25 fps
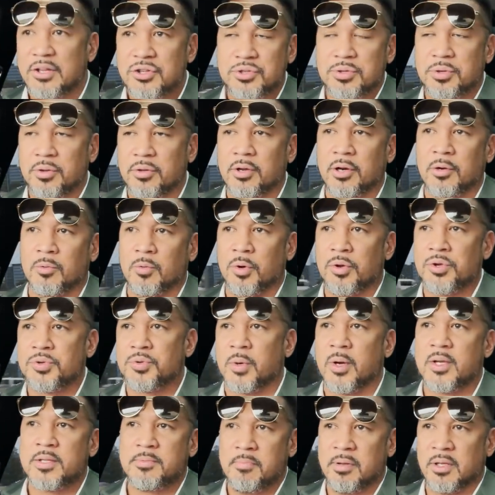into the Rolls
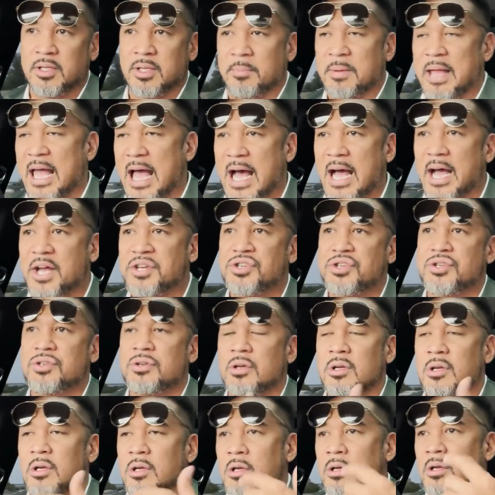Royce, built up cash
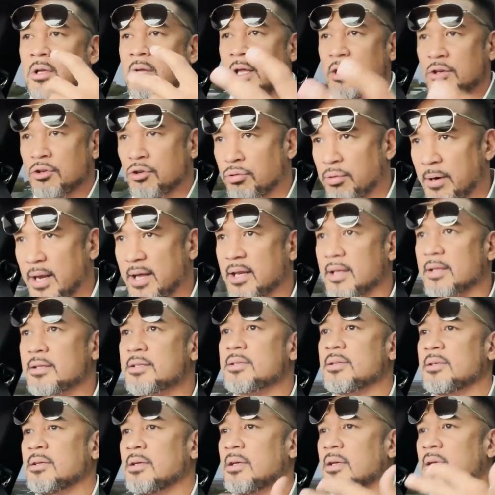and credit,
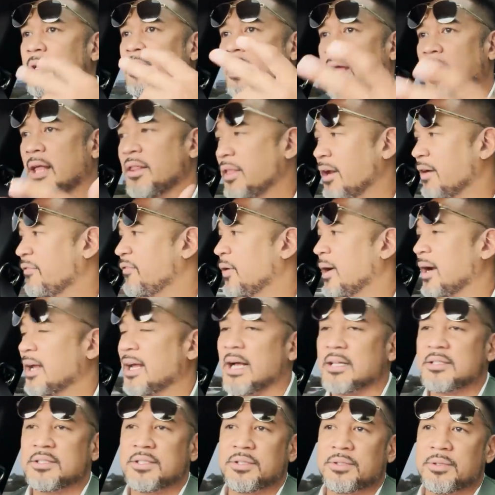and therefore I
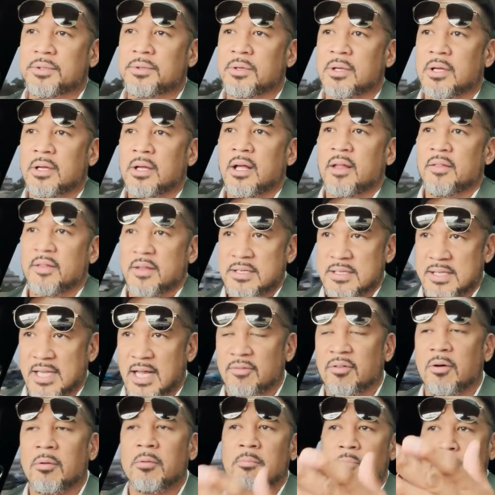got to this
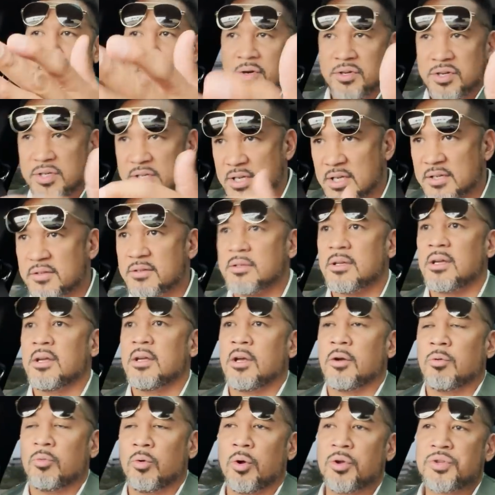level. Purchases
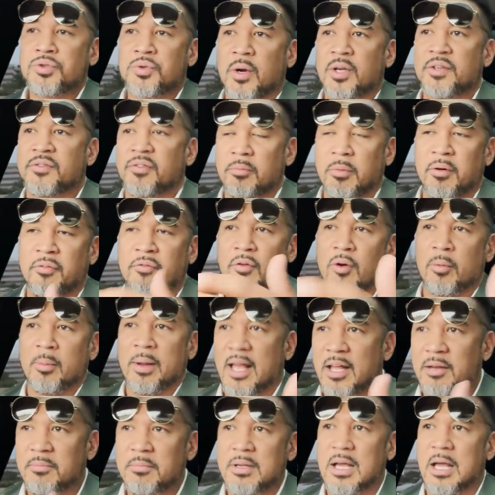Rolls Royce from a former
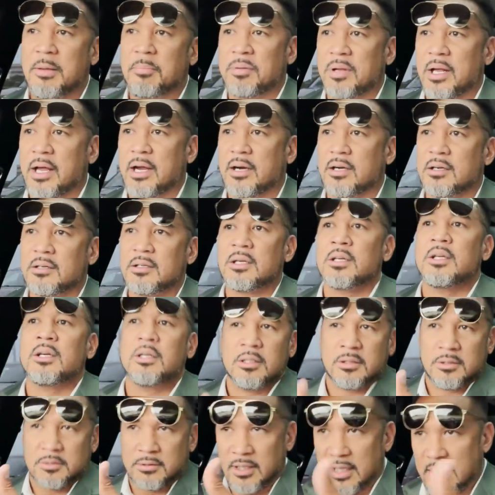NBA player,
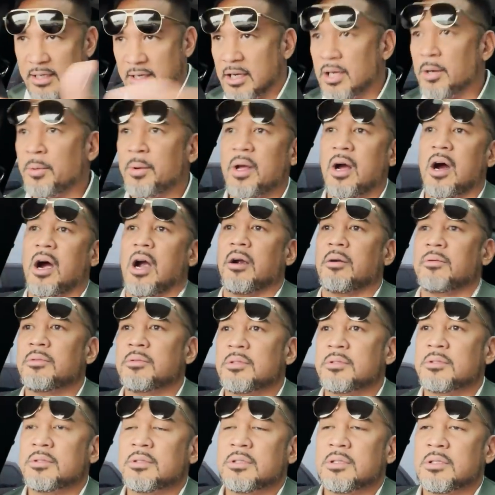and here we are.
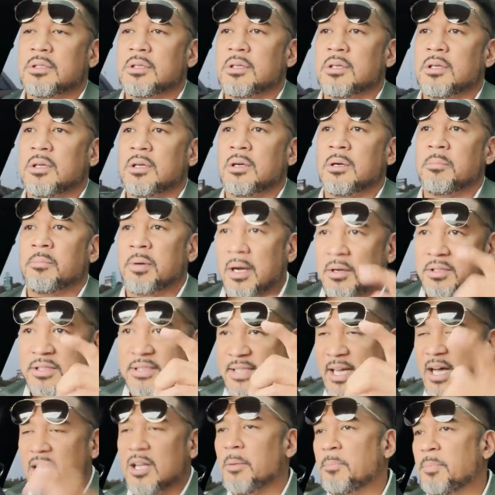But I was
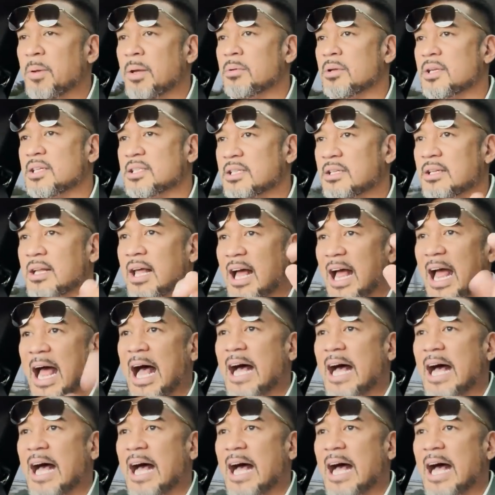telling people, listen,